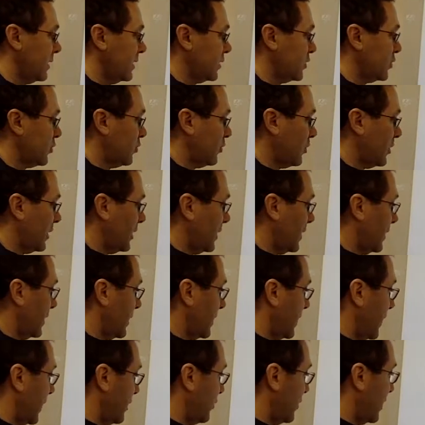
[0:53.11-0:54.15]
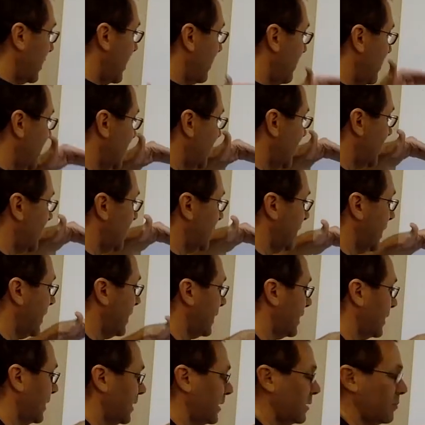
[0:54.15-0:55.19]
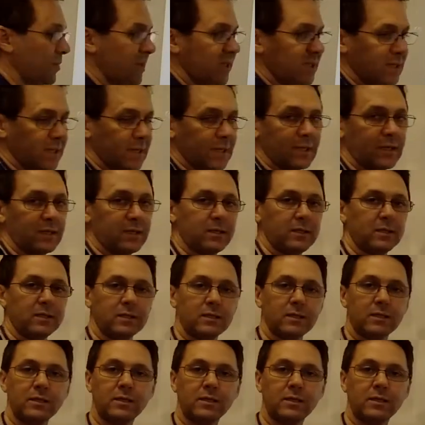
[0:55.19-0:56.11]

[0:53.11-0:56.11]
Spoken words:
So, and you come in at an angle, and basically,